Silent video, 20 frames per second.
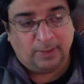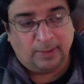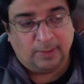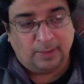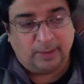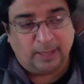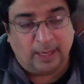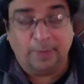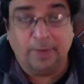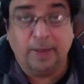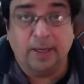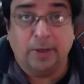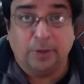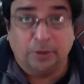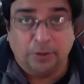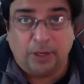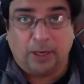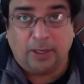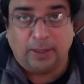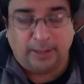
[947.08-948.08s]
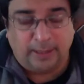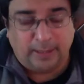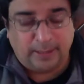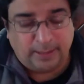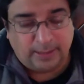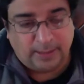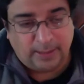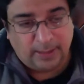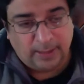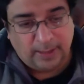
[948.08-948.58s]
having a good
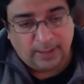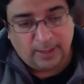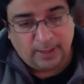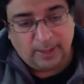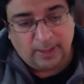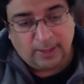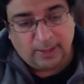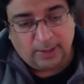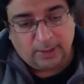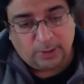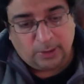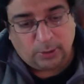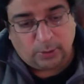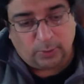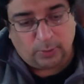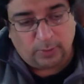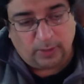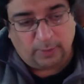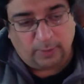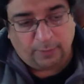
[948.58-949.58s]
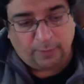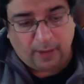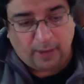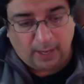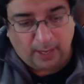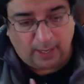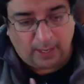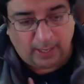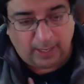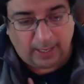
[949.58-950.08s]
audience. So if
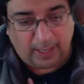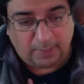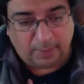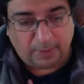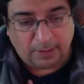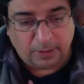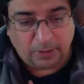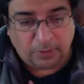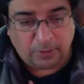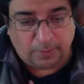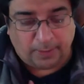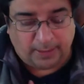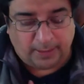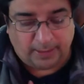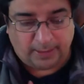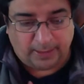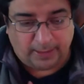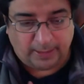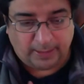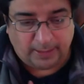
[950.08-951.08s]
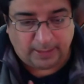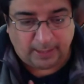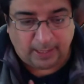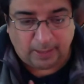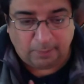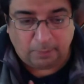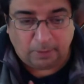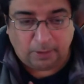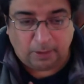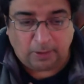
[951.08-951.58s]
I am a new business and I
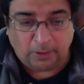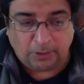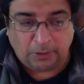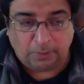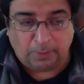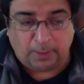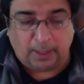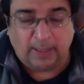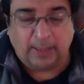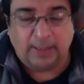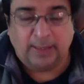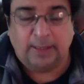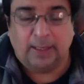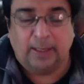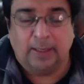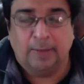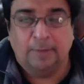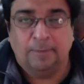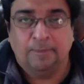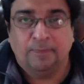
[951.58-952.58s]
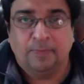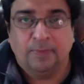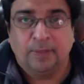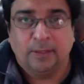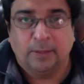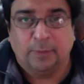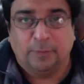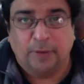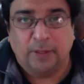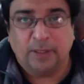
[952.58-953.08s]
belong to Pakistan,
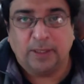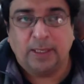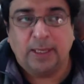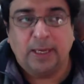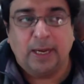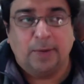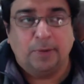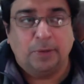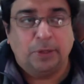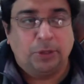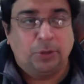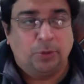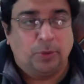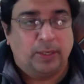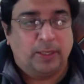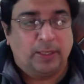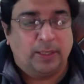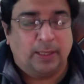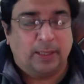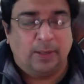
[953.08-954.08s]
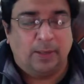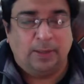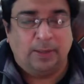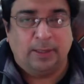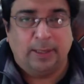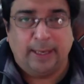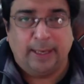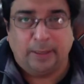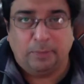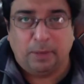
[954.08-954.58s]
the first thing I would do is I'll
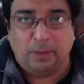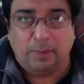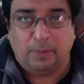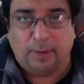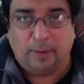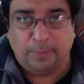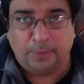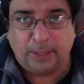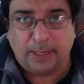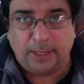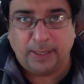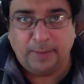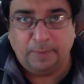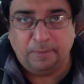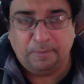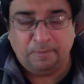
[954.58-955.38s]
create my website.